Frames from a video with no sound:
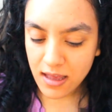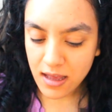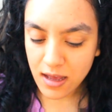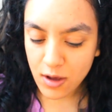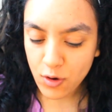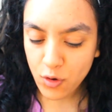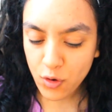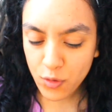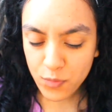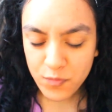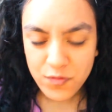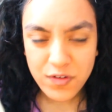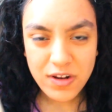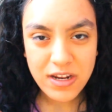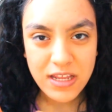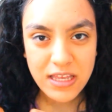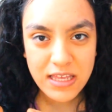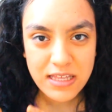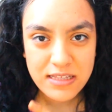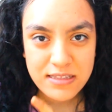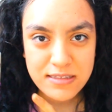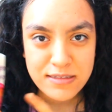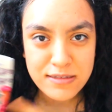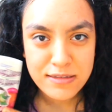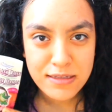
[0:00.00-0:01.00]
Hopefully
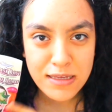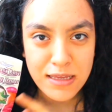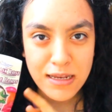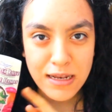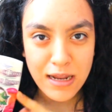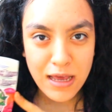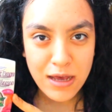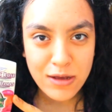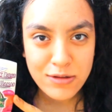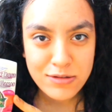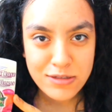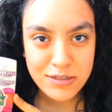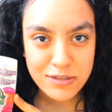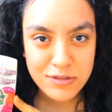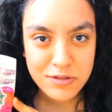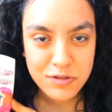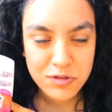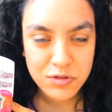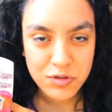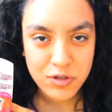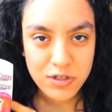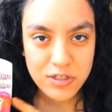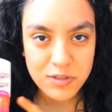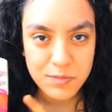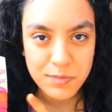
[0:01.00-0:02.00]
it's still out in
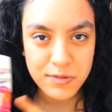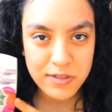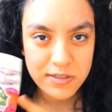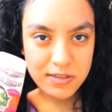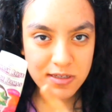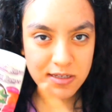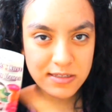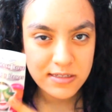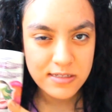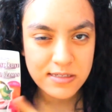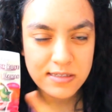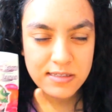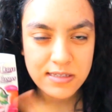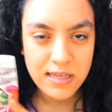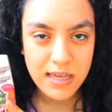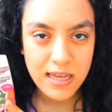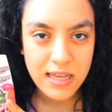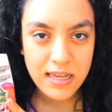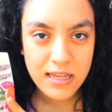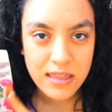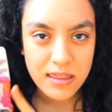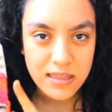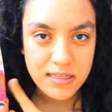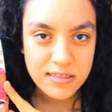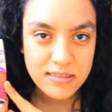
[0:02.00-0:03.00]
stores, because as I
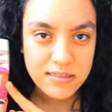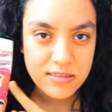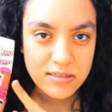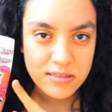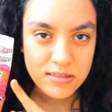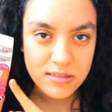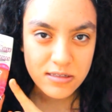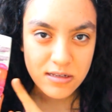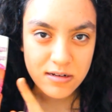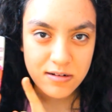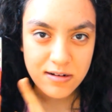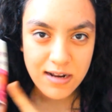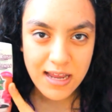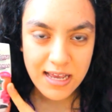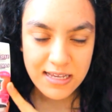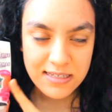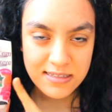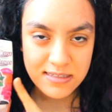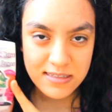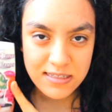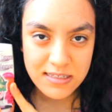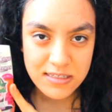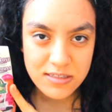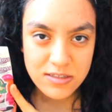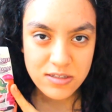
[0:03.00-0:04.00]
said, this is
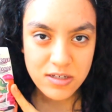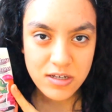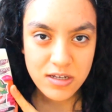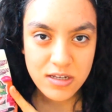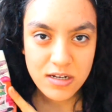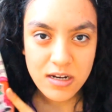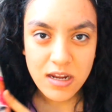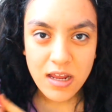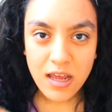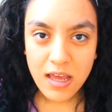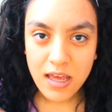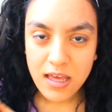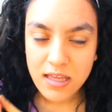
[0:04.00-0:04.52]
last season,